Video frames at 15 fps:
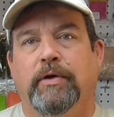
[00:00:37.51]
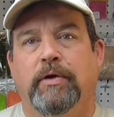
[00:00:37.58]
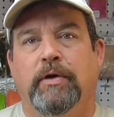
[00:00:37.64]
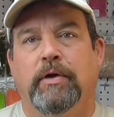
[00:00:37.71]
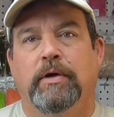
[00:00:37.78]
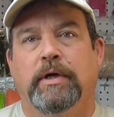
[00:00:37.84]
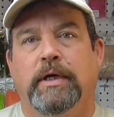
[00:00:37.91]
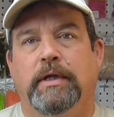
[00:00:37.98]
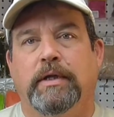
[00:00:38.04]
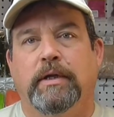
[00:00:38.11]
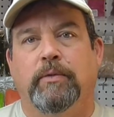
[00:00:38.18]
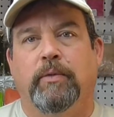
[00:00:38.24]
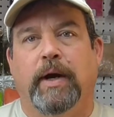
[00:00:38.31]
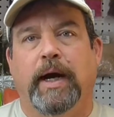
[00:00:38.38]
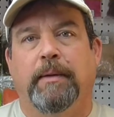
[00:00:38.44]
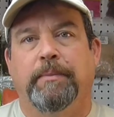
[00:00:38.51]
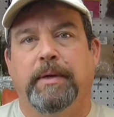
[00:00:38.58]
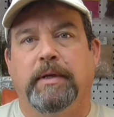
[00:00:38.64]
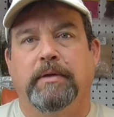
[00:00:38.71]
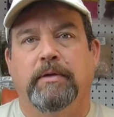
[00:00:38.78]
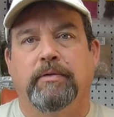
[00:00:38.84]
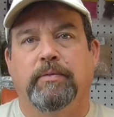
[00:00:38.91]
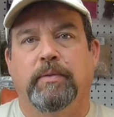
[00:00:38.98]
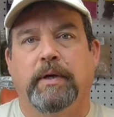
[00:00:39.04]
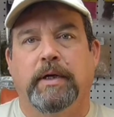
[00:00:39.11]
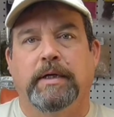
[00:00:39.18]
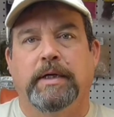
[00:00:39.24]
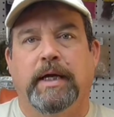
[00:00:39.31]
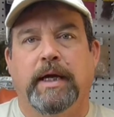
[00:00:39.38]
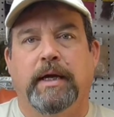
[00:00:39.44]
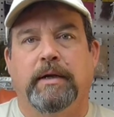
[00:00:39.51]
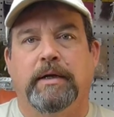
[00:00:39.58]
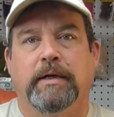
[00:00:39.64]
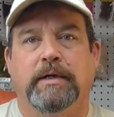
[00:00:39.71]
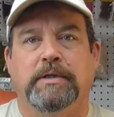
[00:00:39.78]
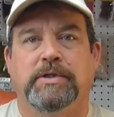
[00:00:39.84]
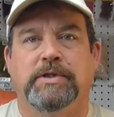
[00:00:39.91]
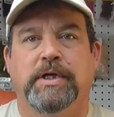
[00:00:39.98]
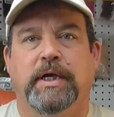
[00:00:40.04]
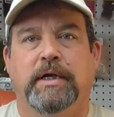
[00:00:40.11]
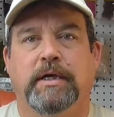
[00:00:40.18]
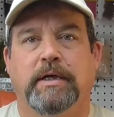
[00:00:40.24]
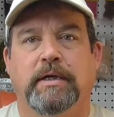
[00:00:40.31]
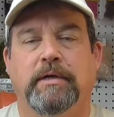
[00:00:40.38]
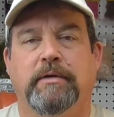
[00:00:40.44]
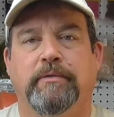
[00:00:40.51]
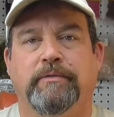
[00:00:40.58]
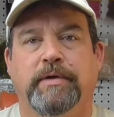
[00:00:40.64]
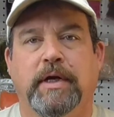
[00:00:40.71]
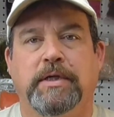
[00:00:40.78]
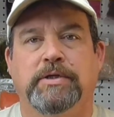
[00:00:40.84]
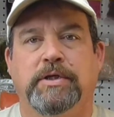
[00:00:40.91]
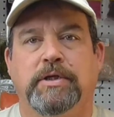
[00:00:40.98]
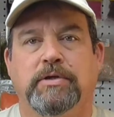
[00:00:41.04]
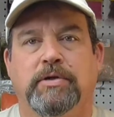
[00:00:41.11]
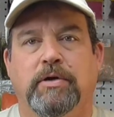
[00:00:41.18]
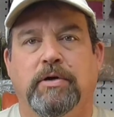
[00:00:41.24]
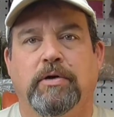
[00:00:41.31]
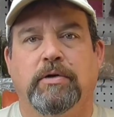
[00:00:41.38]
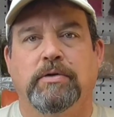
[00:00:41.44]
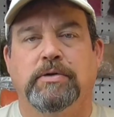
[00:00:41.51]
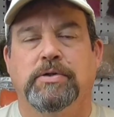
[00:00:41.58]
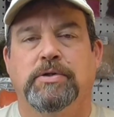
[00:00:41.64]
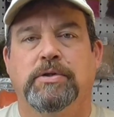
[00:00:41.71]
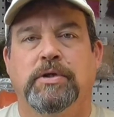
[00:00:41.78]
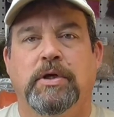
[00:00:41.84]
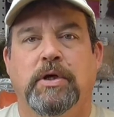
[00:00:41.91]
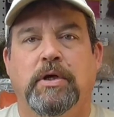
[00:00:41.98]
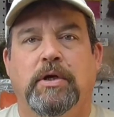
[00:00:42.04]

hook and then wrapping the thread down in consecutive touching turns